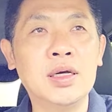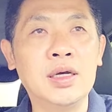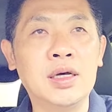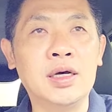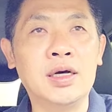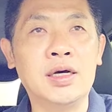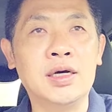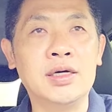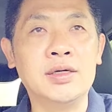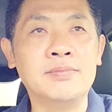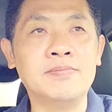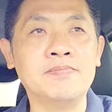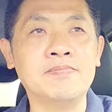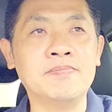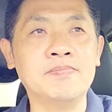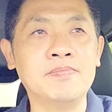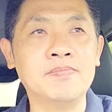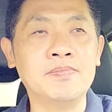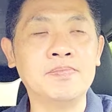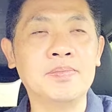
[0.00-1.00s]

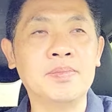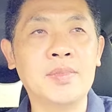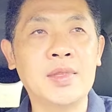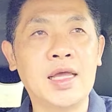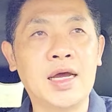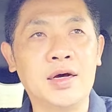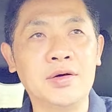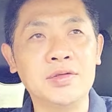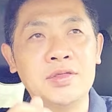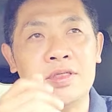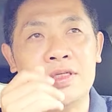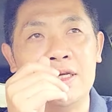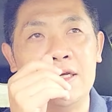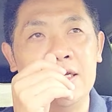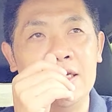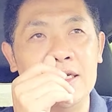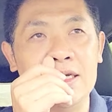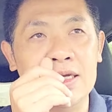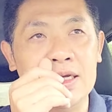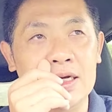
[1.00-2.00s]
I would
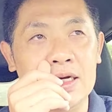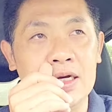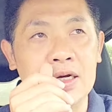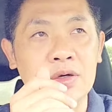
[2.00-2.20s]
say